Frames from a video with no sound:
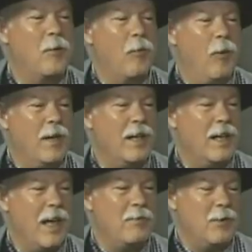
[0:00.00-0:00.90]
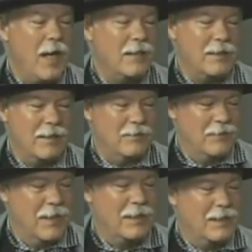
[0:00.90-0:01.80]

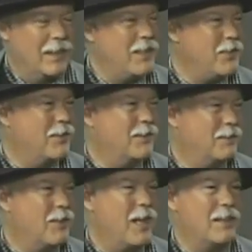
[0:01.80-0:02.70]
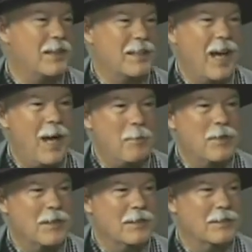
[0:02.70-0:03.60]
at least at the top of
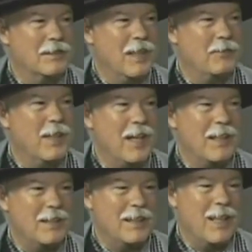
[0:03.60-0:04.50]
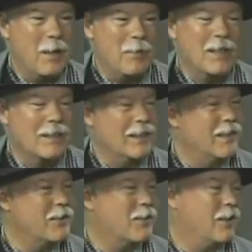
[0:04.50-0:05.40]
the, if not at the top of the
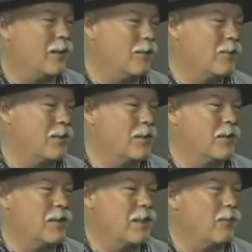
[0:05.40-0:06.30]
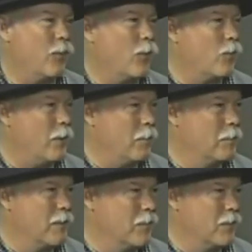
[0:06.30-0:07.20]
list close, is the Fort Whipple
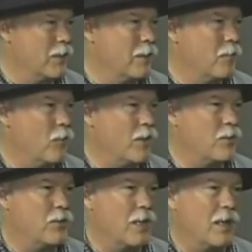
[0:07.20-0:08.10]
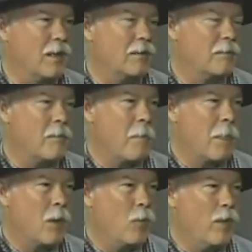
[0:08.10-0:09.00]
Museum, which
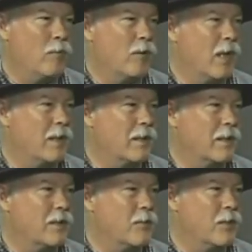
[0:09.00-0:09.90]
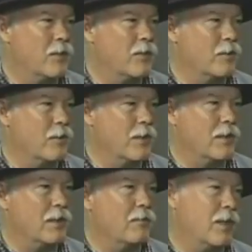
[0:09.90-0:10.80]
we run in conjunction with
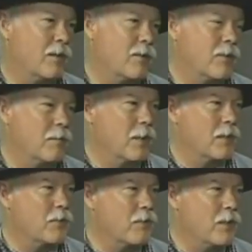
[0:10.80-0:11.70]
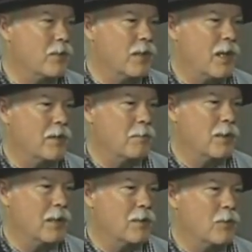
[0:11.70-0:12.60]
the Veterans Administration
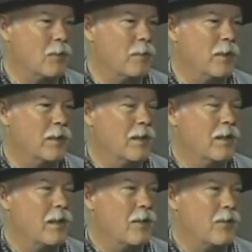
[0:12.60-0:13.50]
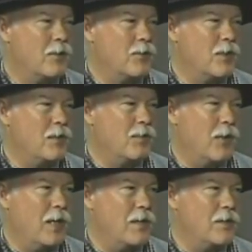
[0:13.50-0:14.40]
Hospital. It's open Thursdays,
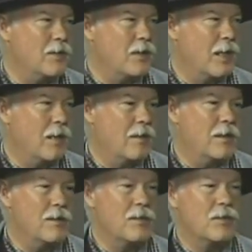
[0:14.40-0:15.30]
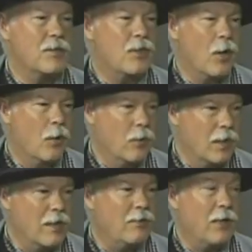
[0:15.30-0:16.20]
Fridays, and Saturdays. It's
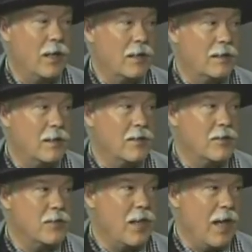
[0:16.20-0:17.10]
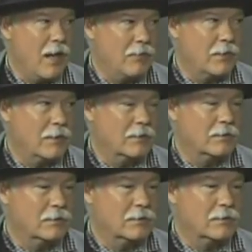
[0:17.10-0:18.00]
totally volunteer staffed,
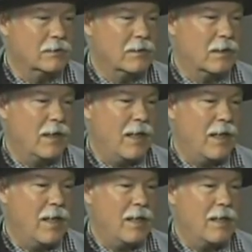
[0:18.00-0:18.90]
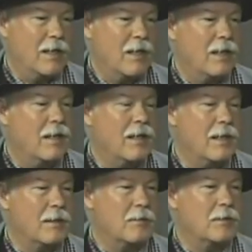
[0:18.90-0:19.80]
and
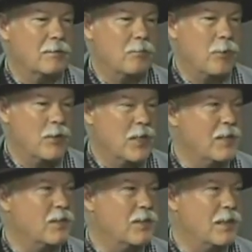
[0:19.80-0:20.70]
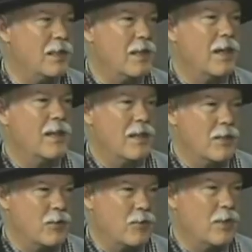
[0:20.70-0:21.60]
it presents the
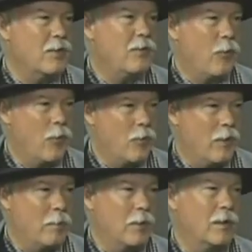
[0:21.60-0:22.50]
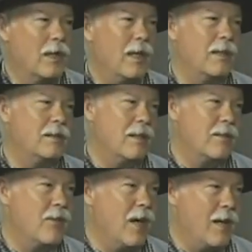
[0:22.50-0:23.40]
history of Fort Whipple and
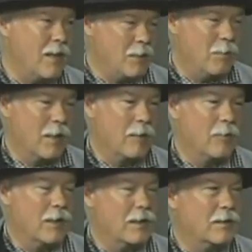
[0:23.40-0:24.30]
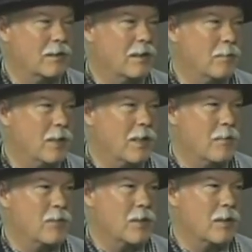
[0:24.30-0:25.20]
then the hospital when it
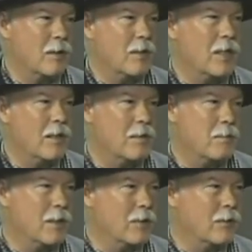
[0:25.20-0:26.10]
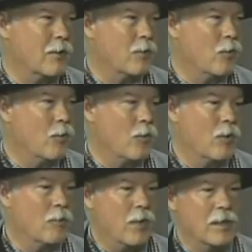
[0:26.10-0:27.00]
becomes an Army hospital during World
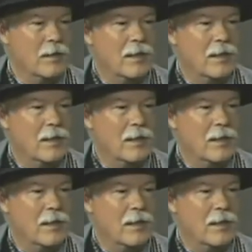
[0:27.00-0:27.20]
War I.